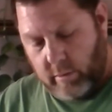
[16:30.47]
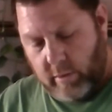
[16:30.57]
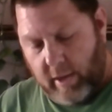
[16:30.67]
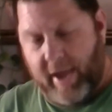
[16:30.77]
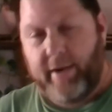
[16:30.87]

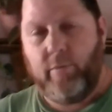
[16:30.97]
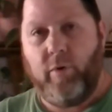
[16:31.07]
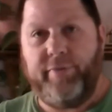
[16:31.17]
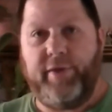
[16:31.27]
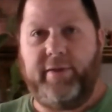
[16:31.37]
And the
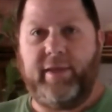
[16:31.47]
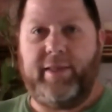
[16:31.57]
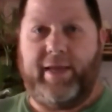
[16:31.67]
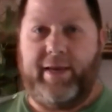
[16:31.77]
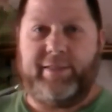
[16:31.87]
one thing that
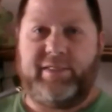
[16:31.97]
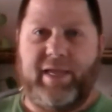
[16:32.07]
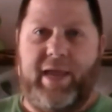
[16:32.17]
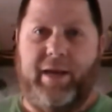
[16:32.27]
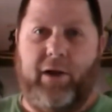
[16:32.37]
they did
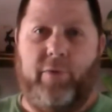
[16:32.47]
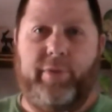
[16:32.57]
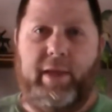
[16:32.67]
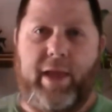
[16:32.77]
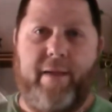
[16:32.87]
state on
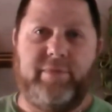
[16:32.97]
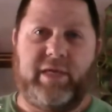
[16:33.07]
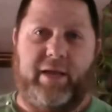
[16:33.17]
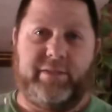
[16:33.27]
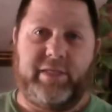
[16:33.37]
the
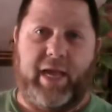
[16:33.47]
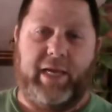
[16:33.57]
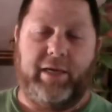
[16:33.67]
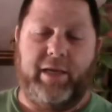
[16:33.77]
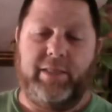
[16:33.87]
Amazon
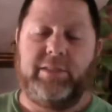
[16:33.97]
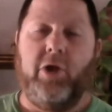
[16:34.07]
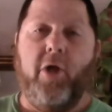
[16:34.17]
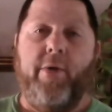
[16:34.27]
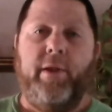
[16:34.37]
site is
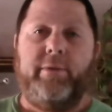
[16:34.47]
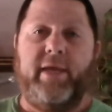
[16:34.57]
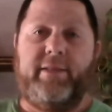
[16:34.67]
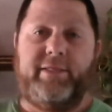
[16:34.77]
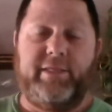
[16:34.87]

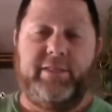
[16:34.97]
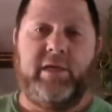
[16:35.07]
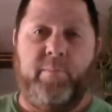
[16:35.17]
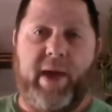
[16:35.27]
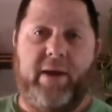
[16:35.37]
that this is
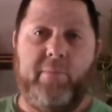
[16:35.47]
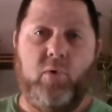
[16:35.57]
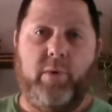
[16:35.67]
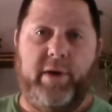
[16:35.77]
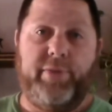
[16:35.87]
compatible
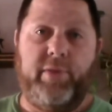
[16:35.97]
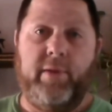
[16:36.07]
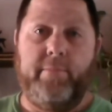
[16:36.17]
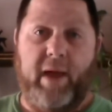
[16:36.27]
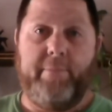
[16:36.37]
with
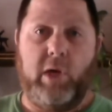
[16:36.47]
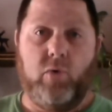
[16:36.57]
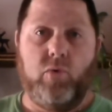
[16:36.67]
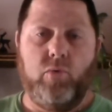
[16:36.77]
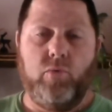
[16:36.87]
my
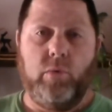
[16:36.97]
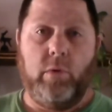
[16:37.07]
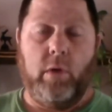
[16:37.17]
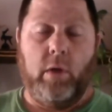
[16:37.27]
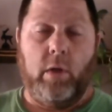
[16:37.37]
bow.
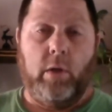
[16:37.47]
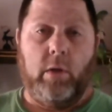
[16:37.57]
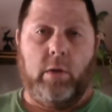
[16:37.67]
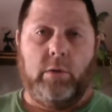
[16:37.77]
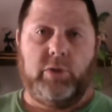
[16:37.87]

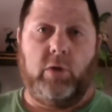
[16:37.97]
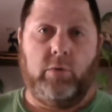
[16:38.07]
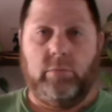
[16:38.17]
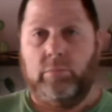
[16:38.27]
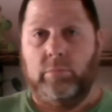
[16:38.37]
So,
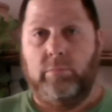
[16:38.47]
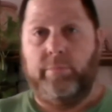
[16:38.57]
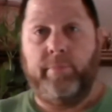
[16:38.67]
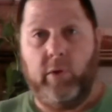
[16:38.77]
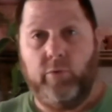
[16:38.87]

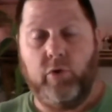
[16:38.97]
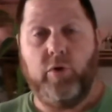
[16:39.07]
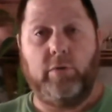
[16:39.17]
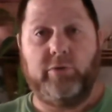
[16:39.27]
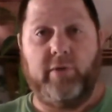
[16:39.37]
you know,
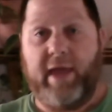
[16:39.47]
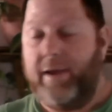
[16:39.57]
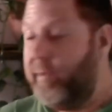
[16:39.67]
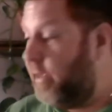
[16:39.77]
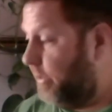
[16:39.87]
kudos to
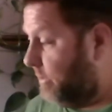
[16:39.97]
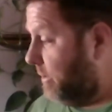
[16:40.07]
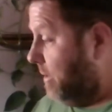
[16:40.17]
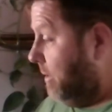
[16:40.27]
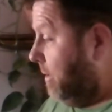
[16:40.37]
that, because,
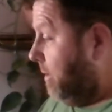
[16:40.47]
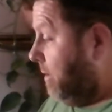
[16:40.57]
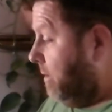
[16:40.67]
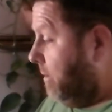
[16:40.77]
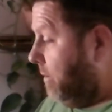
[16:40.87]

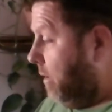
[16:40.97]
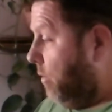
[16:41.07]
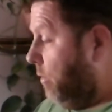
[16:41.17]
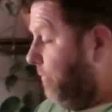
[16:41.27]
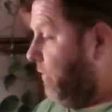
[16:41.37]
you
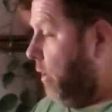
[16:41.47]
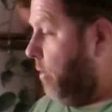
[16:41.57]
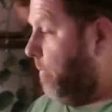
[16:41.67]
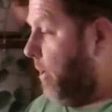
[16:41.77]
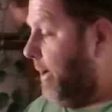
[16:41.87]
know, if you go to
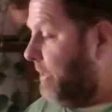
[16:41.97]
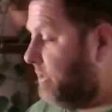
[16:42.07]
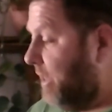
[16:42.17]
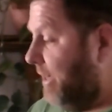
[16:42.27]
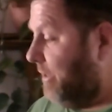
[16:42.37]
Barnette's
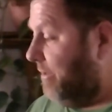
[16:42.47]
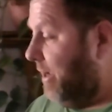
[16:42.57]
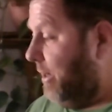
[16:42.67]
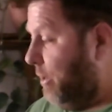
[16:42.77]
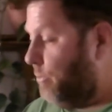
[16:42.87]
site, they tell
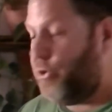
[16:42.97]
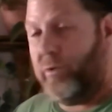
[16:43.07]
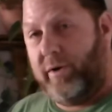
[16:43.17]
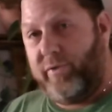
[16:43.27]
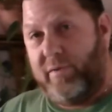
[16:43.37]
you don't shoot
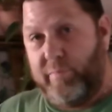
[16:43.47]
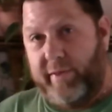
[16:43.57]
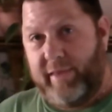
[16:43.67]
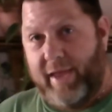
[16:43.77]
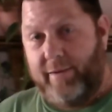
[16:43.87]
anything
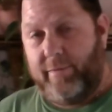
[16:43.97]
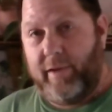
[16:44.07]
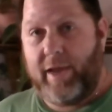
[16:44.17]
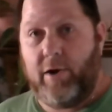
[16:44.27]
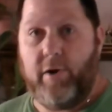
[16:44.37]
but that
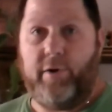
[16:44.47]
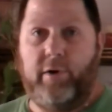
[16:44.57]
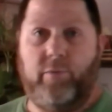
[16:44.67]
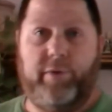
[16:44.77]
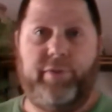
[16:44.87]

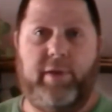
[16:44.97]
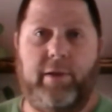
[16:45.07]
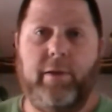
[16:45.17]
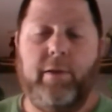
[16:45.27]
Headhunter with the